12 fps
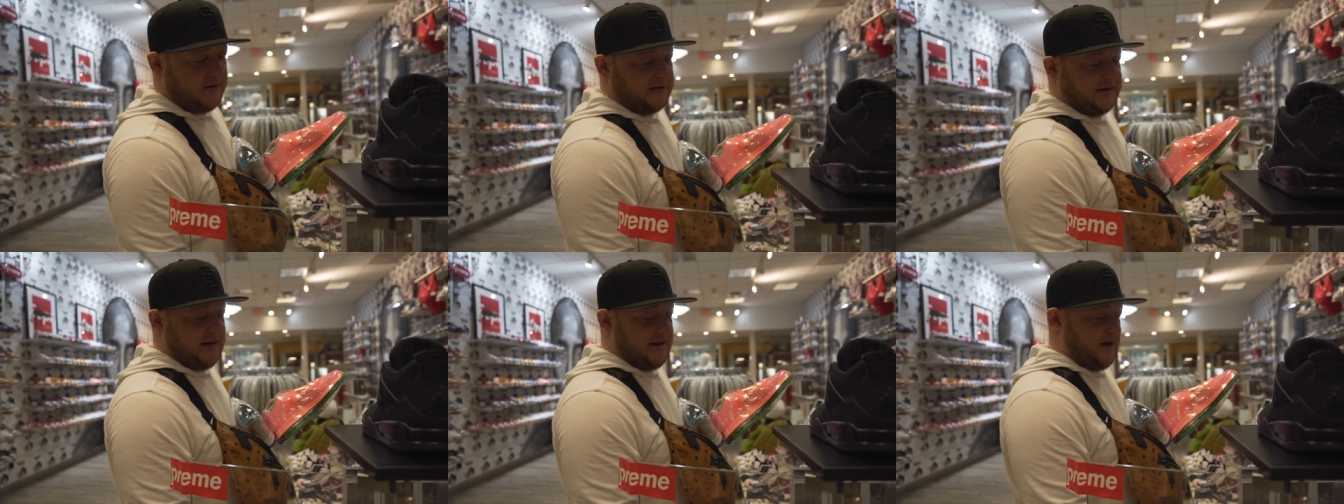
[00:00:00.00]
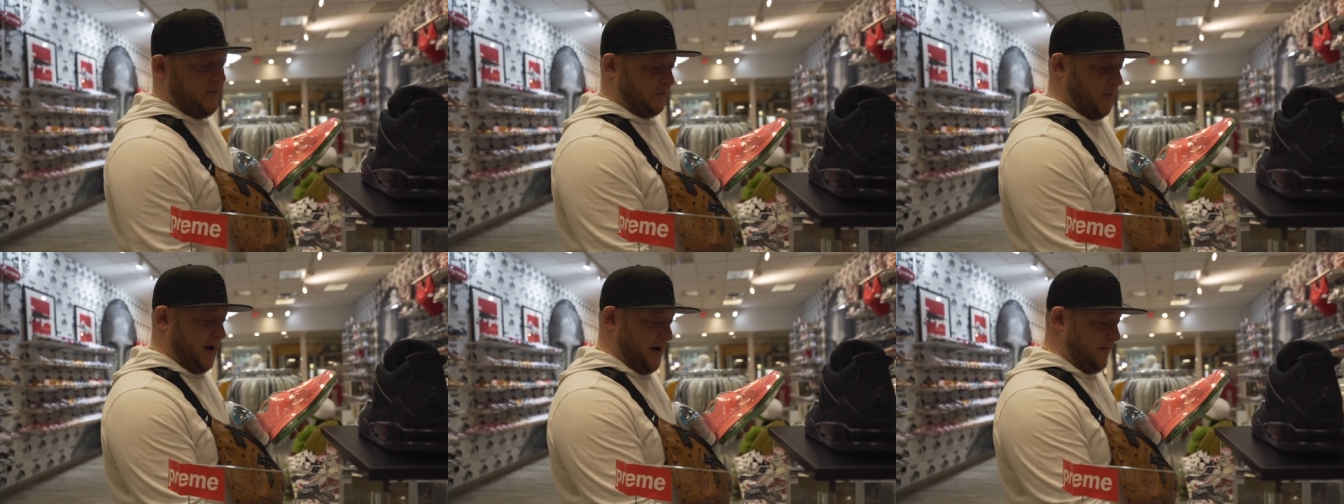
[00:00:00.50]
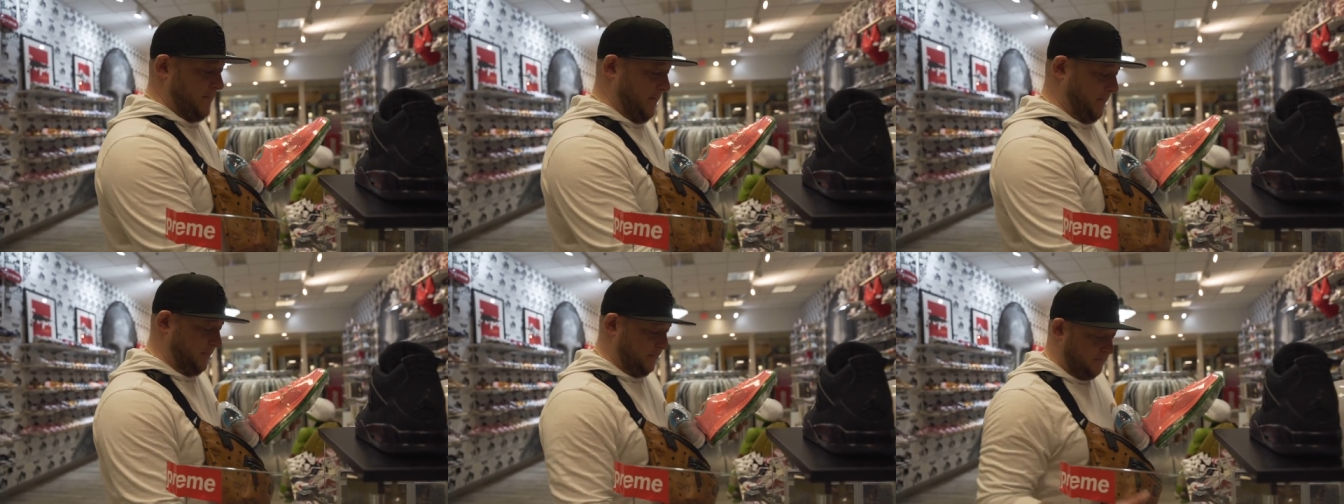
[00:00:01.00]
can see that I was wearing
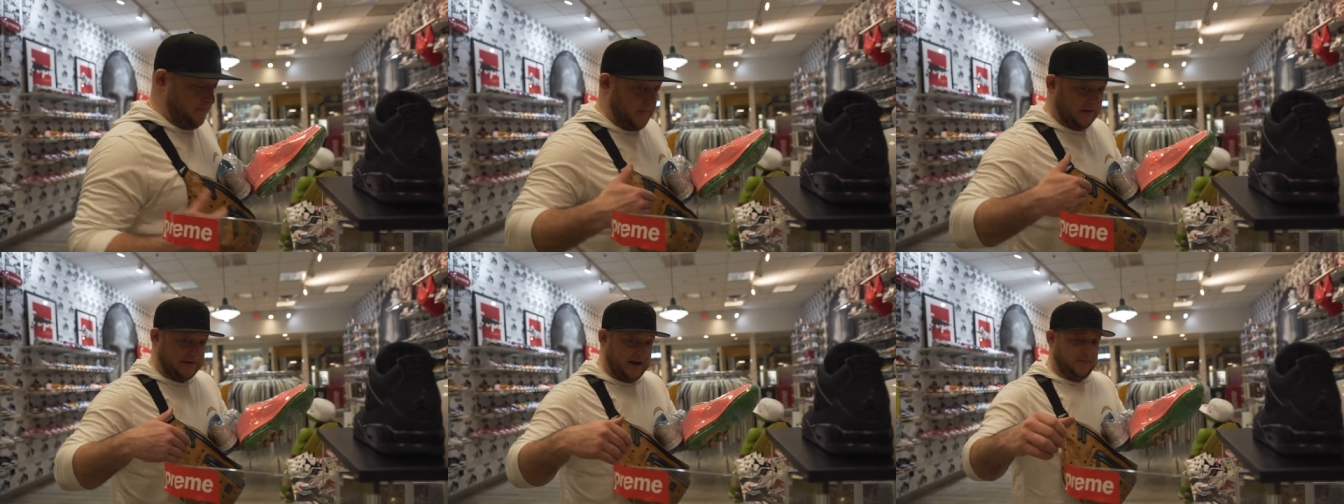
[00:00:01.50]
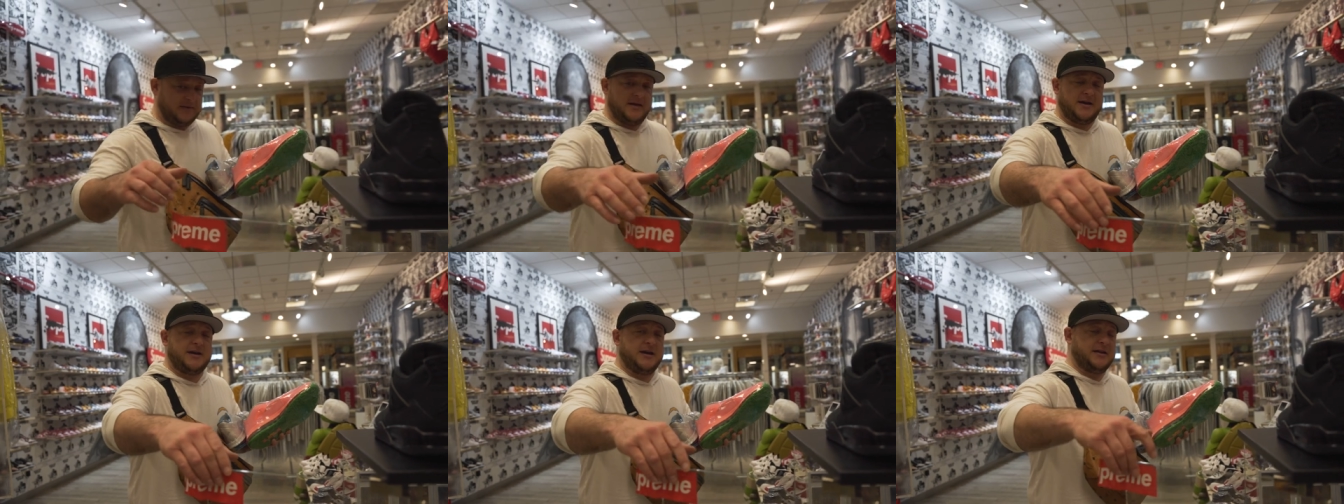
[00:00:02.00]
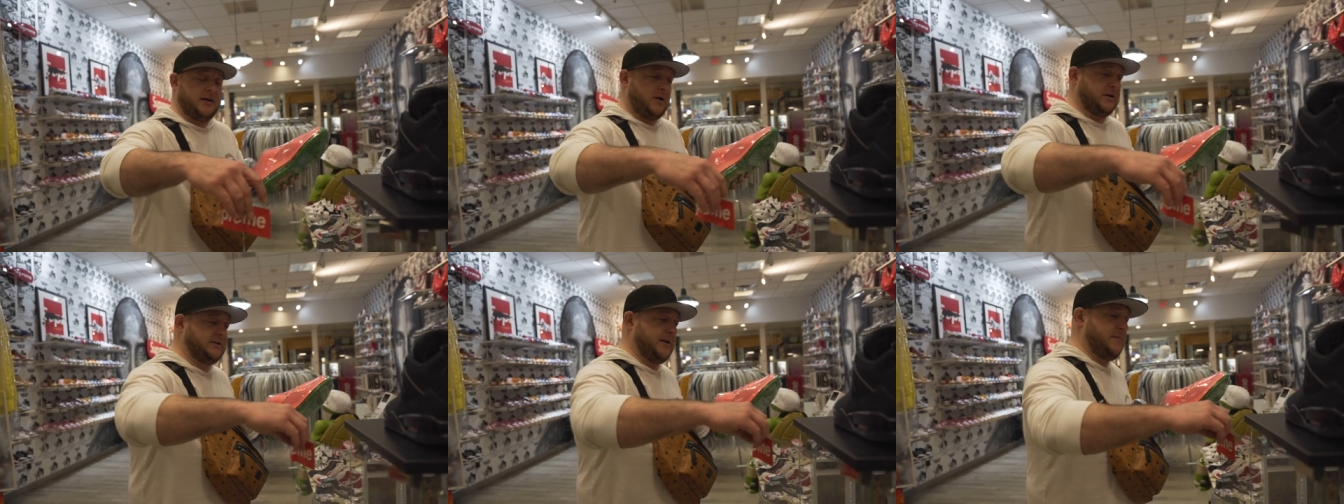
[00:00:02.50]
the same thing in that
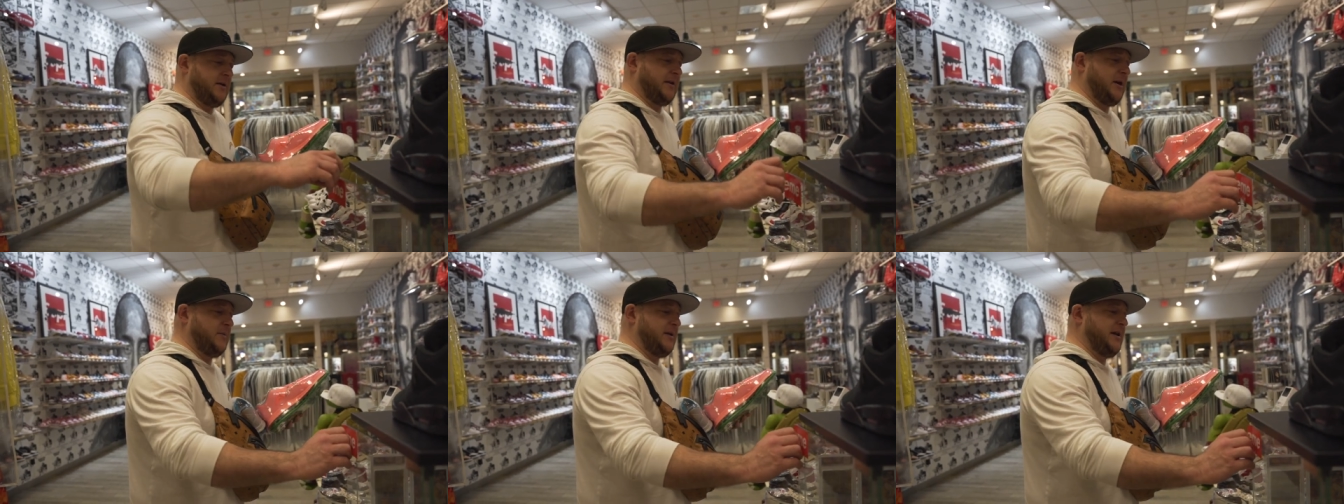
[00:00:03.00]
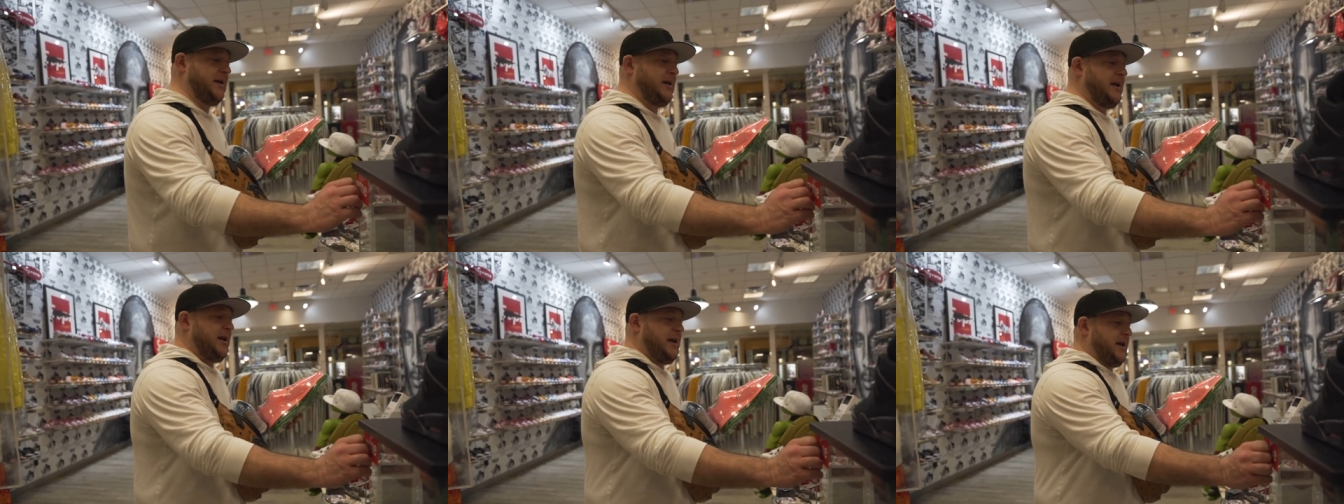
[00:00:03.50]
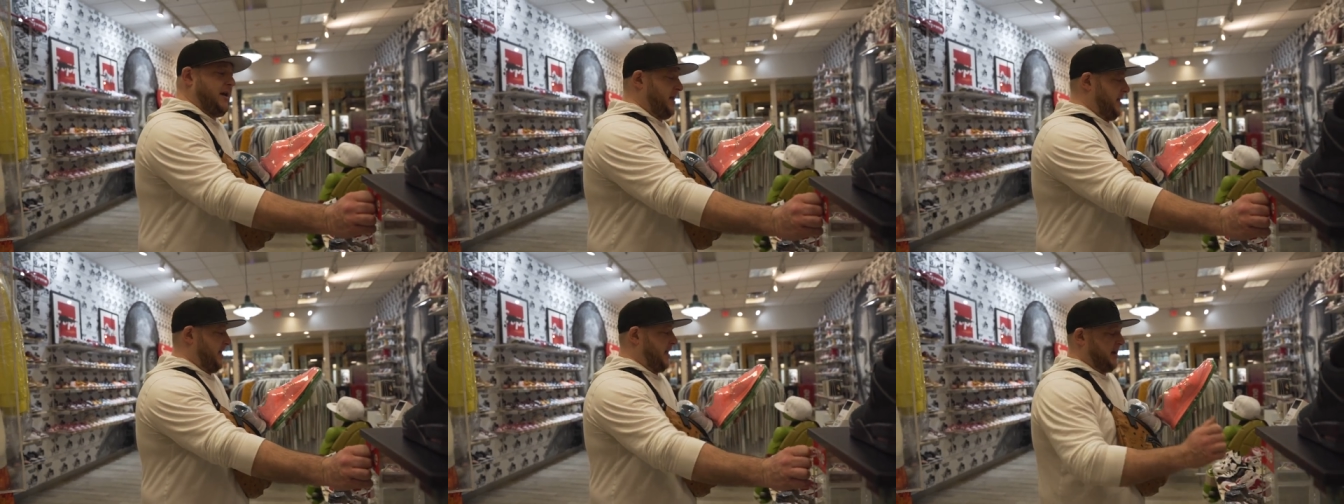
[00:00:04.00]
art segment that we did.
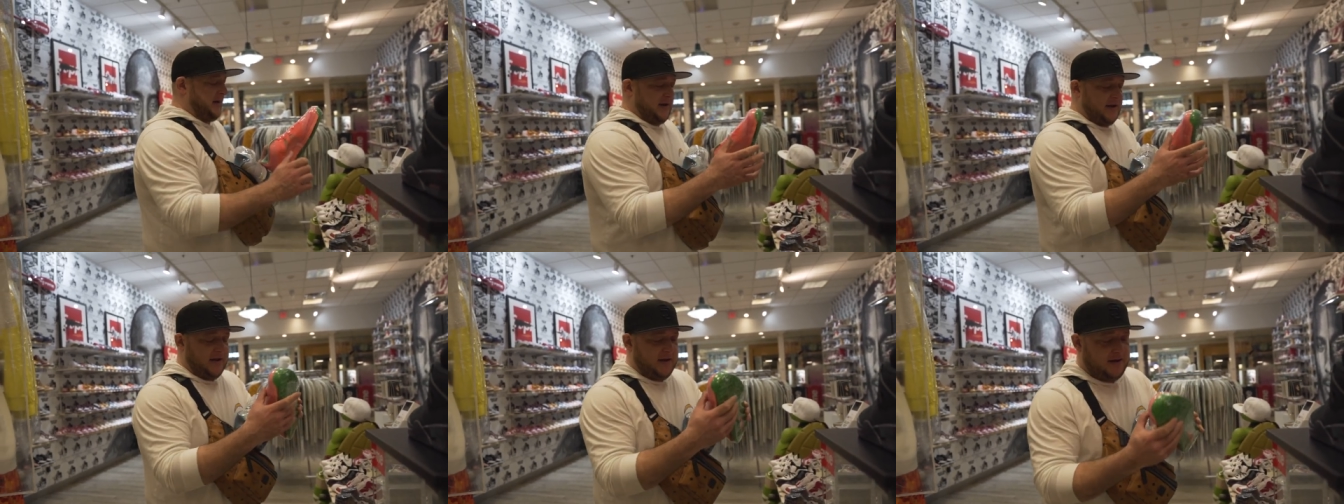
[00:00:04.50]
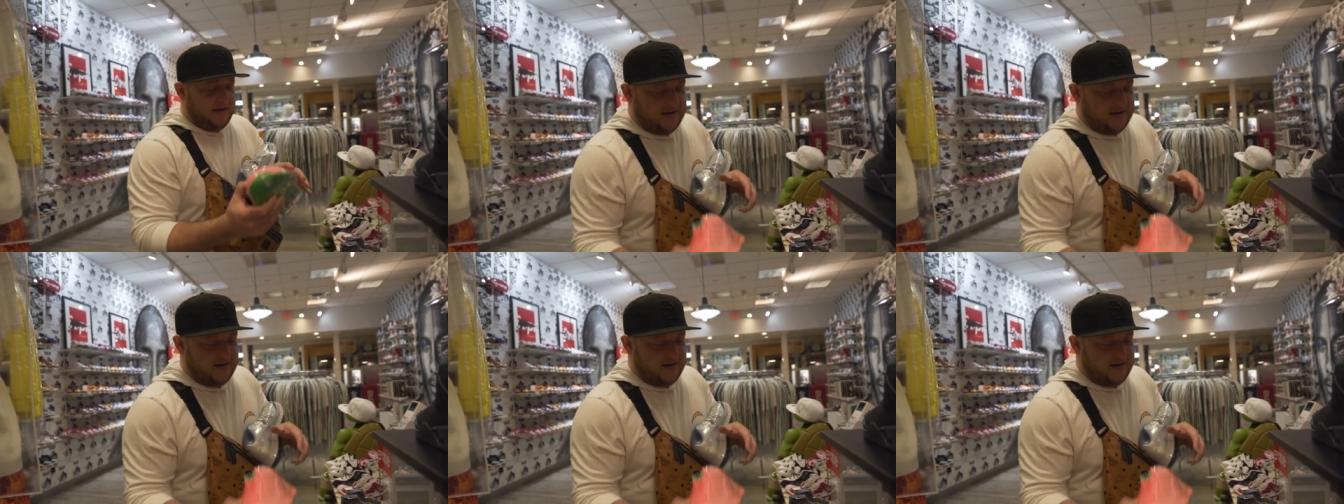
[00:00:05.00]
And uh,